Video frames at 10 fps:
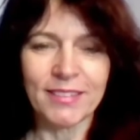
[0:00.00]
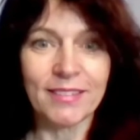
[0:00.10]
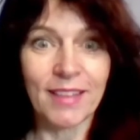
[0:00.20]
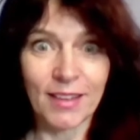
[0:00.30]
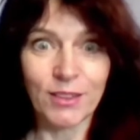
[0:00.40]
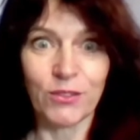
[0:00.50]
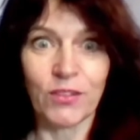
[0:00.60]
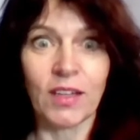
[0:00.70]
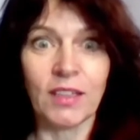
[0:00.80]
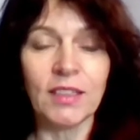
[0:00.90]
That's
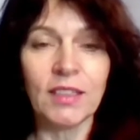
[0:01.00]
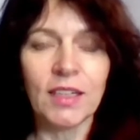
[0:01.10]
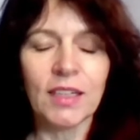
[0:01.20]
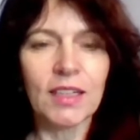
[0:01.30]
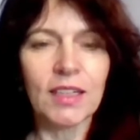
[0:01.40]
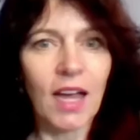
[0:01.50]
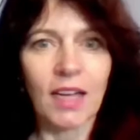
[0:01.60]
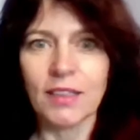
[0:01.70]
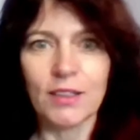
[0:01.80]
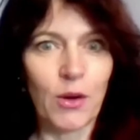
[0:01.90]
fun. Yeah,
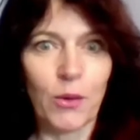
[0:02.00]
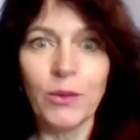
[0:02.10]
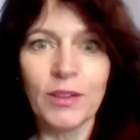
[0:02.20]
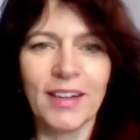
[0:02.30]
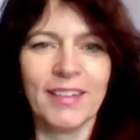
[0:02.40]
no.